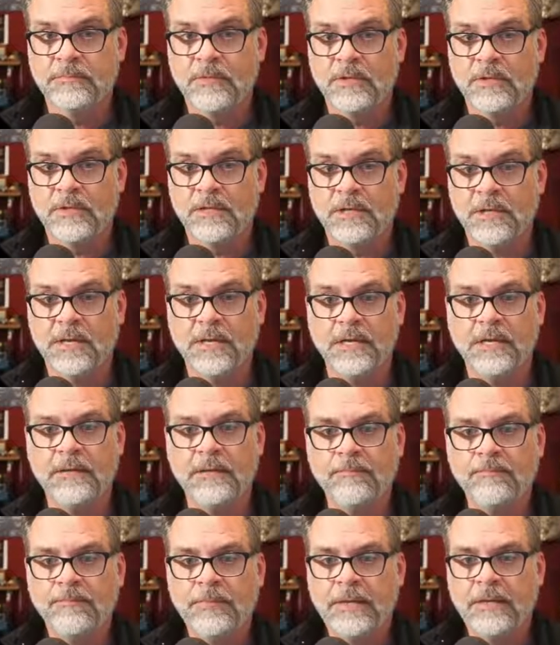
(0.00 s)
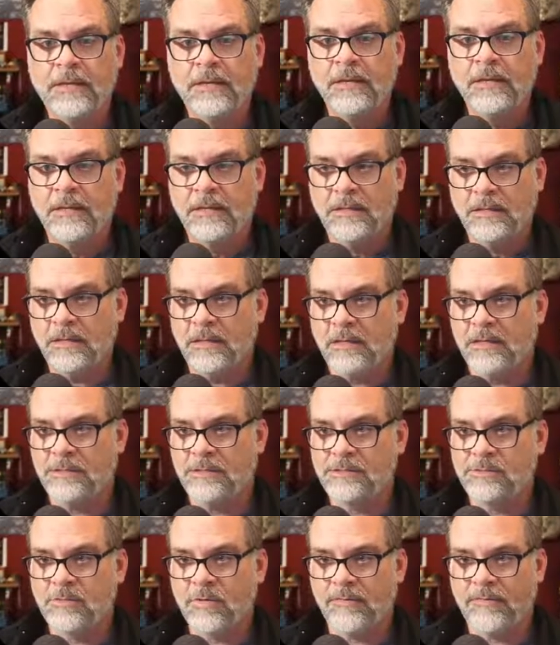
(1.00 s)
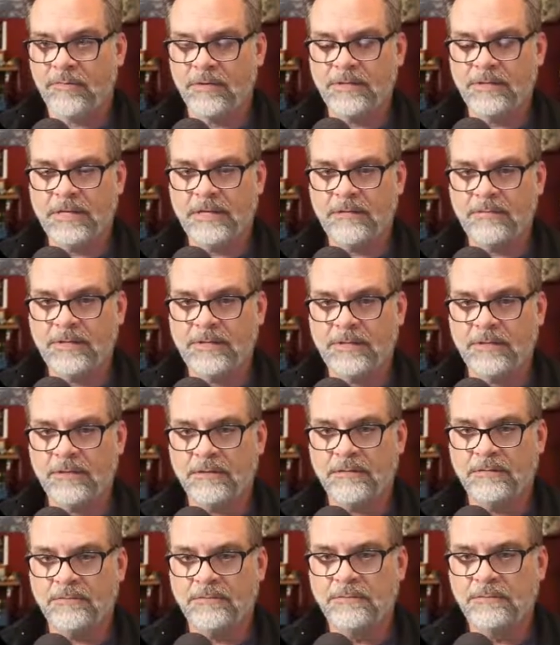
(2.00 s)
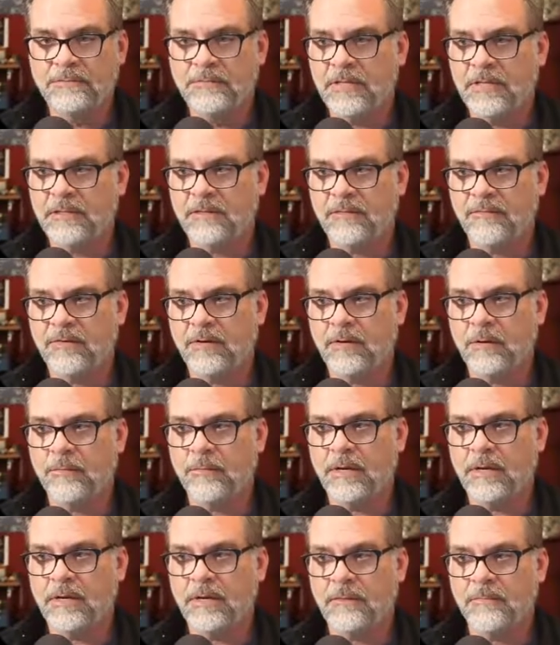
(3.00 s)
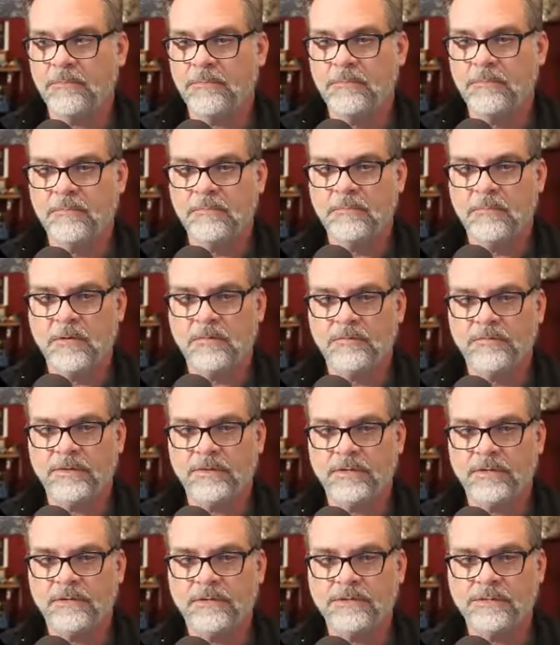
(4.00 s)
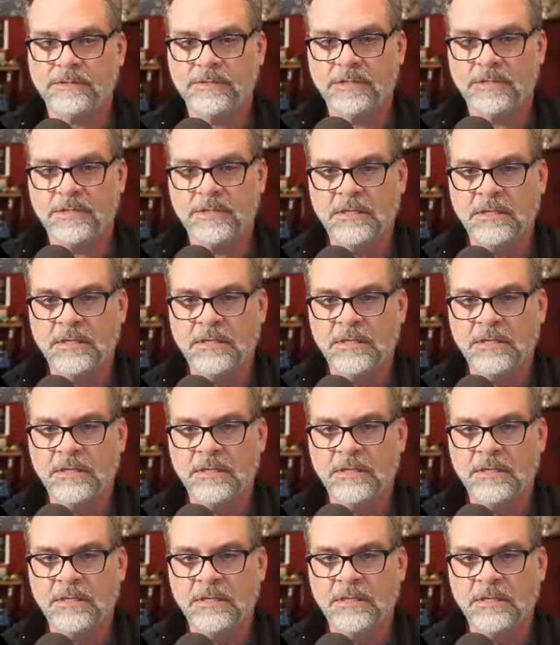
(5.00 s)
yay. Scrivener down here at the very bottom. Hopefully you can see it.